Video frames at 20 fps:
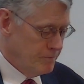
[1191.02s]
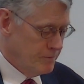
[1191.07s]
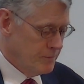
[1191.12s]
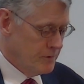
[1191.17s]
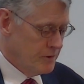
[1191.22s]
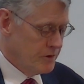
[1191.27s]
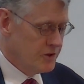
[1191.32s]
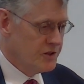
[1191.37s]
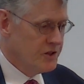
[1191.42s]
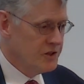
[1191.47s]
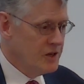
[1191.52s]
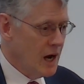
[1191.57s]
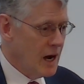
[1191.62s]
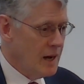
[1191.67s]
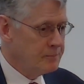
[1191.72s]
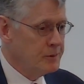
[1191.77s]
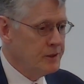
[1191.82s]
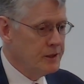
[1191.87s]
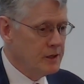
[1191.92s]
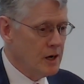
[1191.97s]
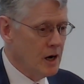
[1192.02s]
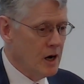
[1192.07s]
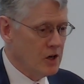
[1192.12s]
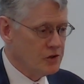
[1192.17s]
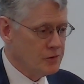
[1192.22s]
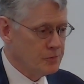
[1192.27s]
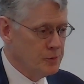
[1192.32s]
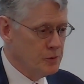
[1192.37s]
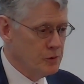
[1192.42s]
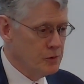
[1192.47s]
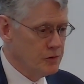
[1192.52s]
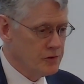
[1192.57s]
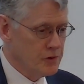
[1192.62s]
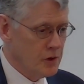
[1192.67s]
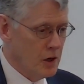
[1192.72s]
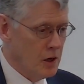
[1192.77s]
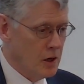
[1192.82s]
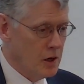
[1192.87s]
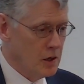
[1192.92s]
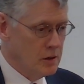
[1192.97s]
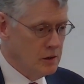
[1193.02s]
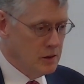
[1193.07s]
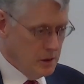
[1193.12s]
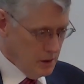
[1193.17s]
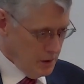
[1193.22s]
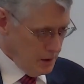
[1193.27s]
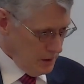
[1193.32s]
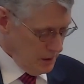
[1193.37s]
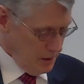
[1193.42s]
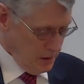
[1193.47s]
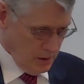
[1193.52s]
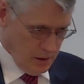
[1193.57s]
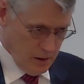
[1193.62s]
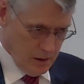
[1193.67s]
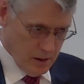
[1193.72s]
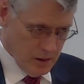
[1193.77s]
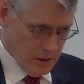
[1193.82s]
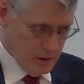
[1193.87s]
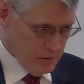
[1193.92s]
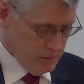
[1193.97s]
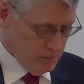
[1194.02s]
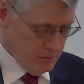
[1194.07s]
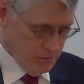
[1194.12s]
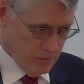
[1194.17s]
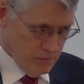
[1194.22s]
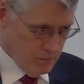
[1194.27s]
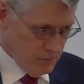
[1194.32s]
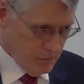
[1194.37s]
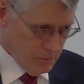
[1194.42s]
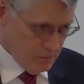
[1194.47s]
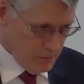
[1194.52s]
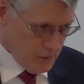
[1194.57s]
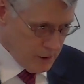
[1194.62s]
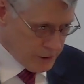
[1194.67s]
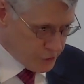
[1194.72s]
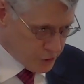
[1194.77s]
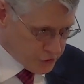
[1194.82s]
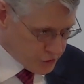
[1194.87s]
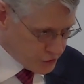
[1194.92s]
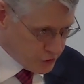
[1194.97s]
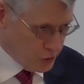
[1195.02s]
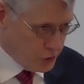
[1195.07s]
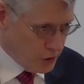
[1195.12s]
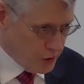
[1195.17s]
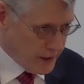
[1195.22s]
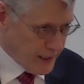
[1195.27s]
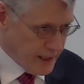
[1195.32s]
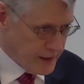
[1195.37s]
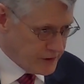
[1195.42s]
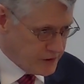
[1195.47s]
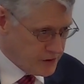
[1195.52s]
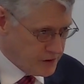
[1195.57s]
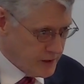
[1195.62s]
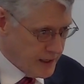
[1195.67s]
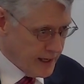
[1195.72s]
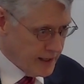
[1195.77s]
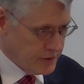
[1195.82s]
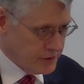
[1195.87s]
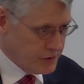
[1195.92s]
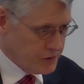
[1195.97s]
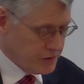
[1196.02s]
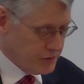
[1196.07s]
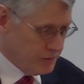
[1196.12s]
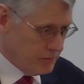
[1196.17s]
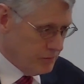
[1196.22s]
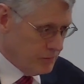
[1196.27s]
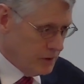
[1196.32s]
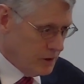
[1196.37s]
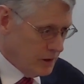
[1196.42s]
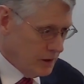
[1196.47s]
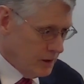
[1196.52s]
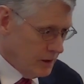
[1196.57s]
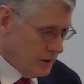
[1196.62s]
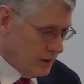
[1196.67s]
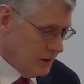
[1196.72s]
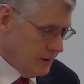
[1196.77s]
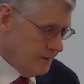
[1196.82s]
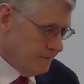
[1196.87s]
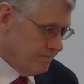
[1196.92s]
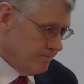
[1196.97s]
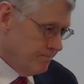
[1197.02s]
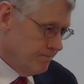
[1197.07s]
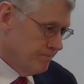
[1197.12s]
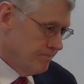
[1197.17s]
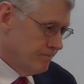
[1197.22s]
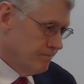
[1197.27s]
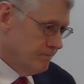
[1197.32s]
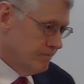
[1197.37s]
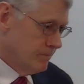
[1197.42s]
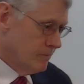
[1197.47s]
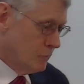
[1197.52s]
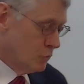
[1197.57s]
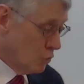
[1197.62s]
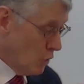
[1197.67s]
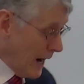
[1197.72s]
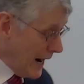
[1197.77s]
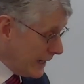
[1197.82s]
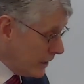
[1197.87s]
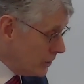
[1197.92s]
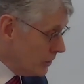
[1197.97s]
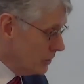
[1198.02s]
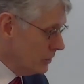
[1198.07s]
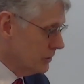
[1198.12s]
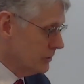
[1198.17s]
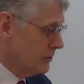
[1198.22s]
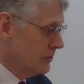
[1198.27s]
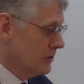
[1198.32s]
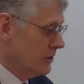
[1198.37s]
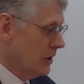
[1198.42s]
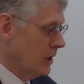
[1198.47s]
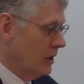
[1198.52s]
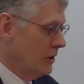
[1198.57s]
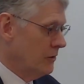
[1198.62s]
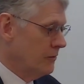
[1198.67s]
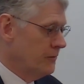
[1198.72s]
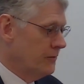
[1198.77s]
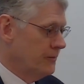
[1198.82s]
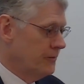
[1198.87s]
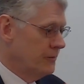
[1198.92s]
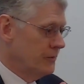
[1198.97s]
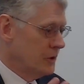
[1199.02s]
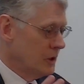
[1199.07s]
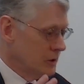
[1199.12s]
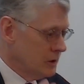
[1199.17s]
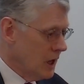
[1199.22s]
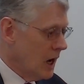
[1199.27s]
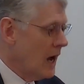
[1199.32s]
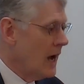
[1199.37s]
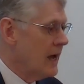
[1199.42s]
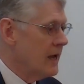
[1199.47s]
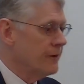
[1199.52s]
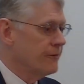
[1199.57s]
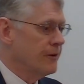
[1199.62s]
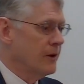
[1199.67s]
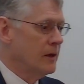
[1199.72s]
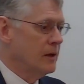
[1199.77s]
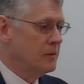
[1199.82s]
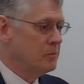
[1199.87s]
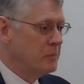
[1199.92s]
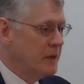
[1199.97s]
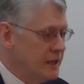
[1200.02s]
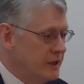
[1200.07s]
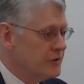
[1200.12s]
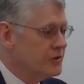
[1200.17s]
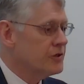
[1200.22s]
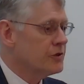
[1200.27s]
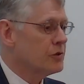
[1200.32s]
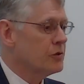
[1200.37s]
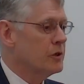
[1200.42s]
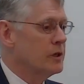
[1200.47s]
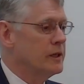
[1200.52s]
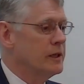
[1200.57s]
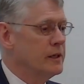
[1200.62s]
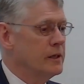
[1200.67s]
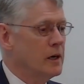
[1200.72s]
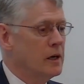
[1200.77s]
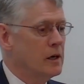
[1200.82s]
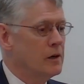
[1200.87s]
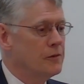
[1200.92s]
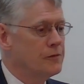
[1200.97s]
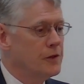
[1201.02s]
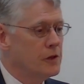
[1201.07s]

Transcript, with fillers: The synoptic gospels are uh, understood as, as records of the life and ministry of the